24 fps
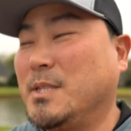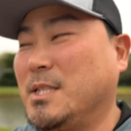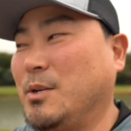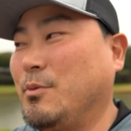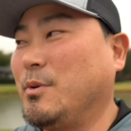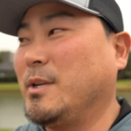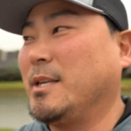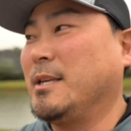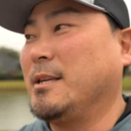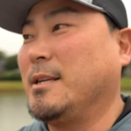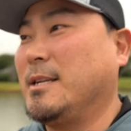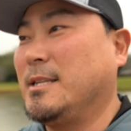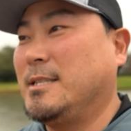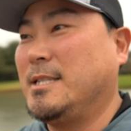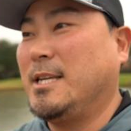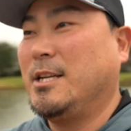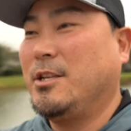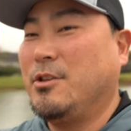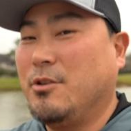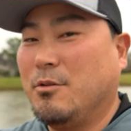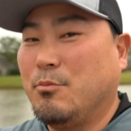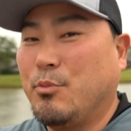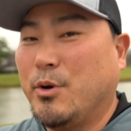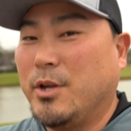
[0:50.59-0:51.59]
so we can
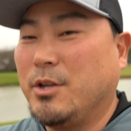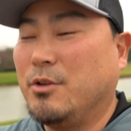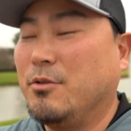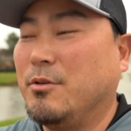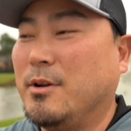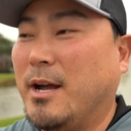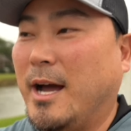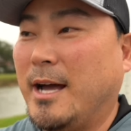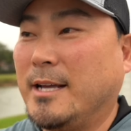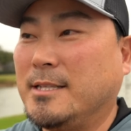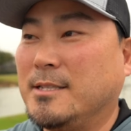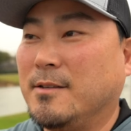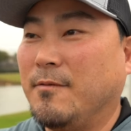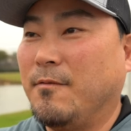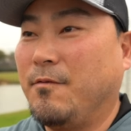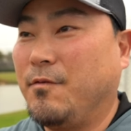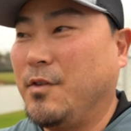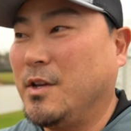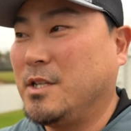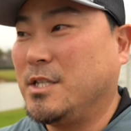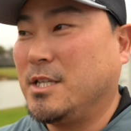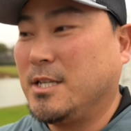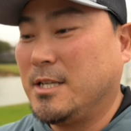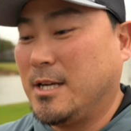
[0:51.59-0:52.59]
continue to bring you guys some
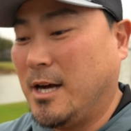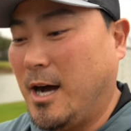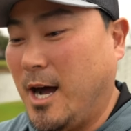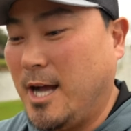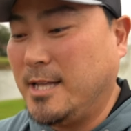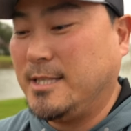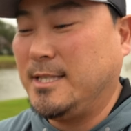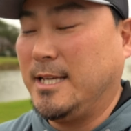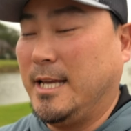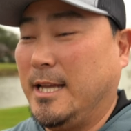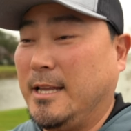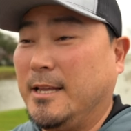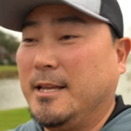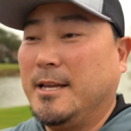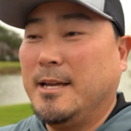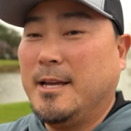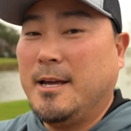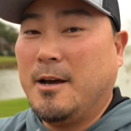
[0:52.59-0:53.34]
fishing content?